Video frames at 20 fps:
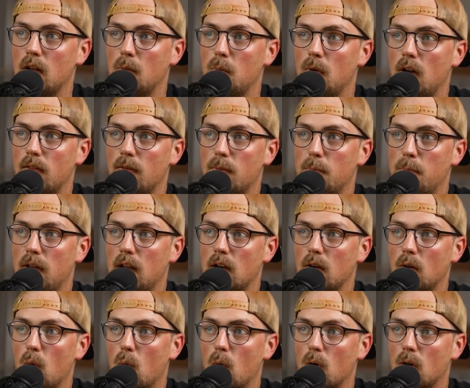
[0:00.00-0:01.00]
with
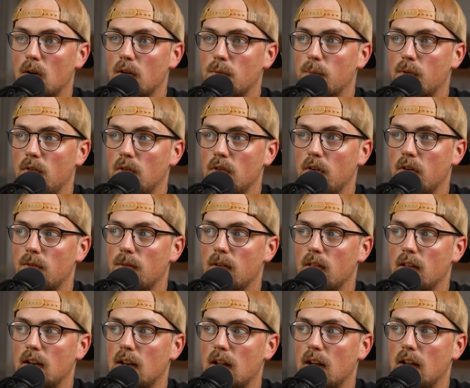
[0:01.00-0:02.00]
bent corners, which looks
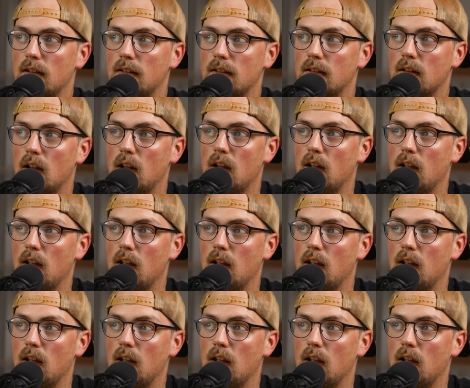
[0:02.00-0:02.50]
really nice,